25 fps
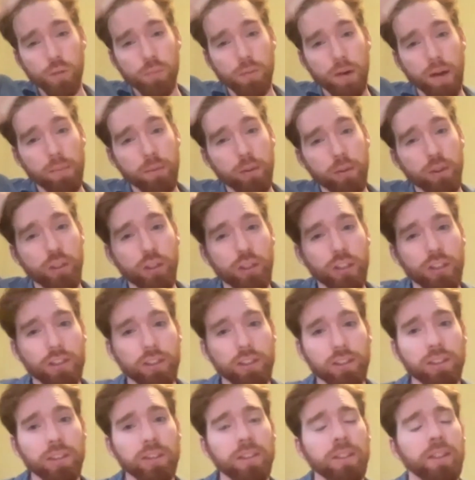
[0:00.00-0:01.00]

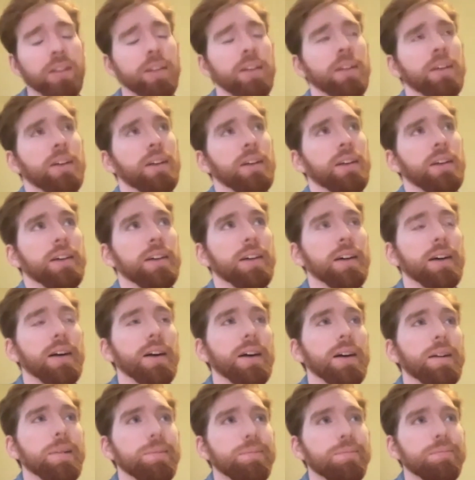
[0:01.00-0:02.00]
publishers
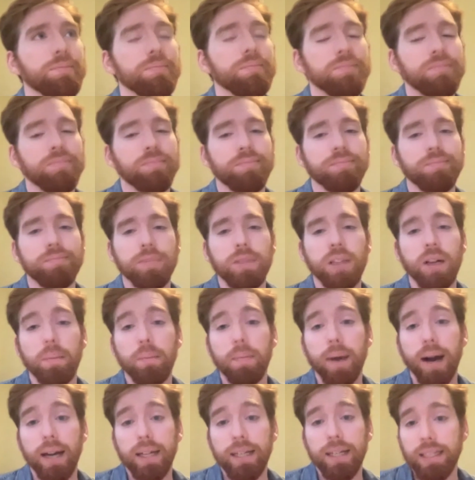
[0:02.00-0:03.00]
um,
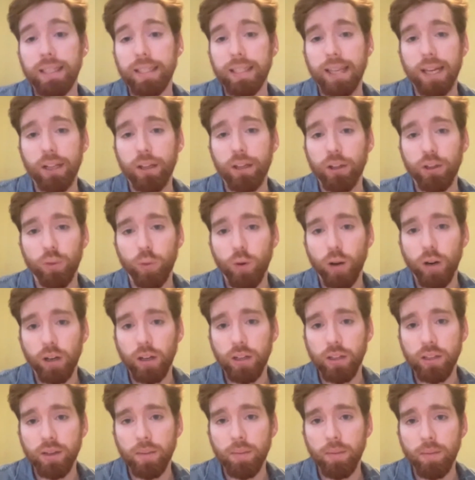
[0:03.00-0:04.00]
combining together to work
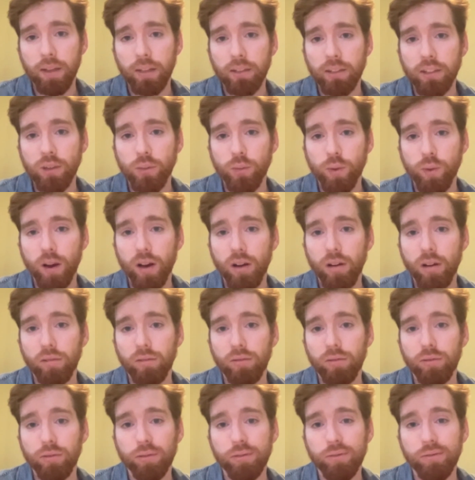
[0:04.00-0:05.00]
on some things as well
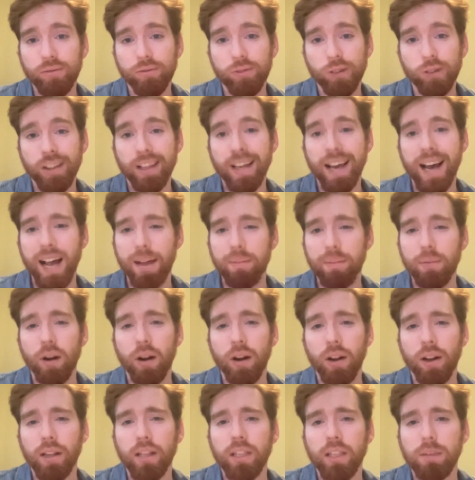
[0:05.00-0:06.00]
for the ad
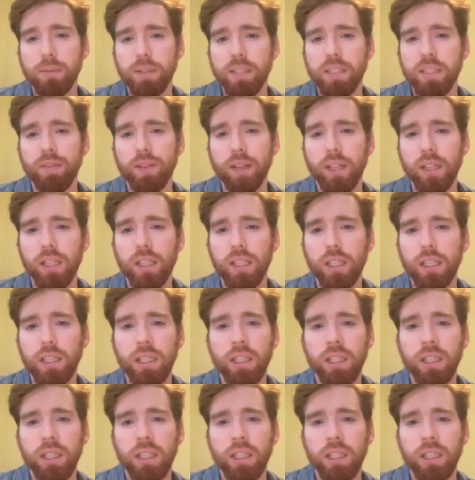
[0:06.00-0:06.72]
market specifically.